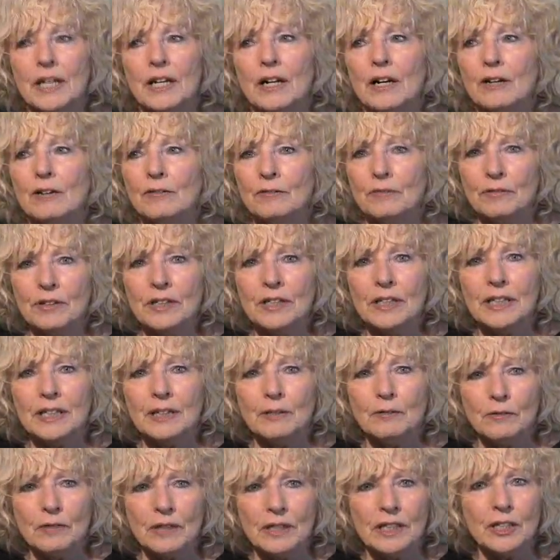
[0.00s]
that are
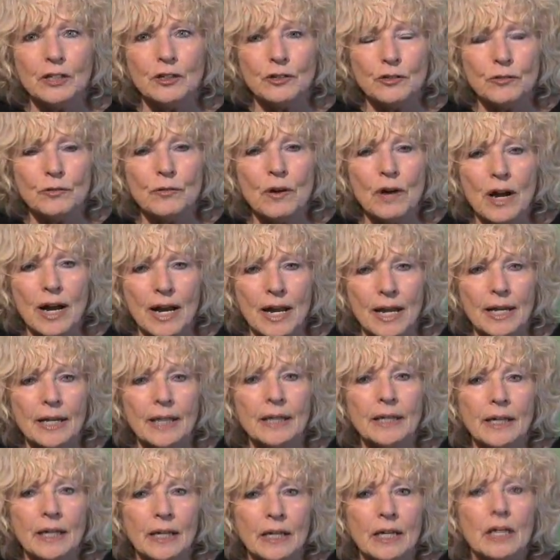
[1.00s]
really, really
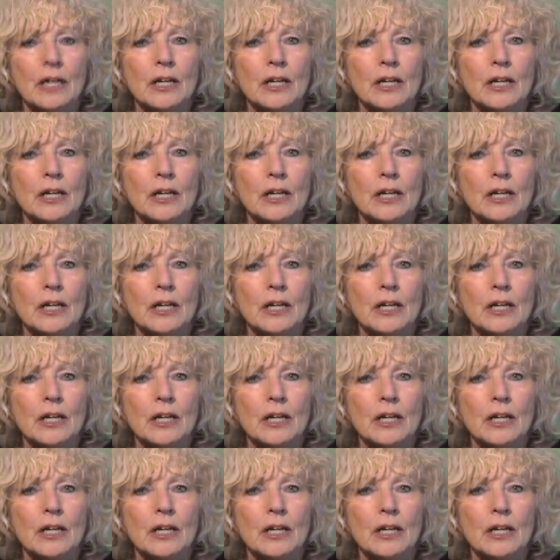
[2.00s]
trying